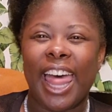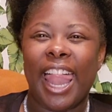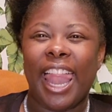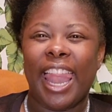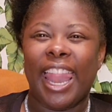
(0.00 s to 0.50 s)

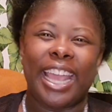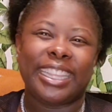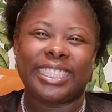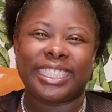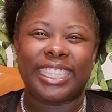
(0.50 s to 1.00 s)

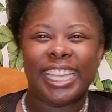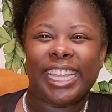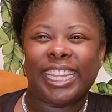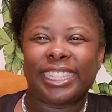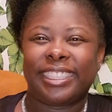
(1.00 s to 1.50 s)
let's
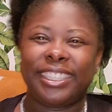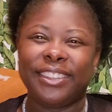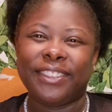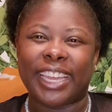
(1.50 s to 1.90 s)
get into